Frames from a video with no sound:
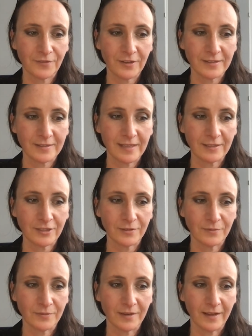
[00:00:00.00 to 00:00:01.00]

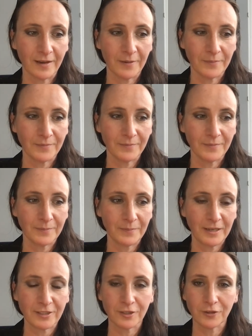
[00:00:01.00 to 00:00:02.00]
session
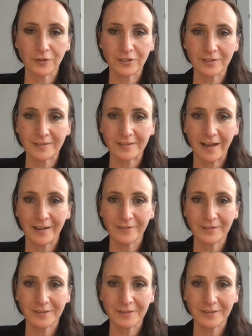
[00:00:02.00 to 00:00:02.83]
Pecha Kucha style.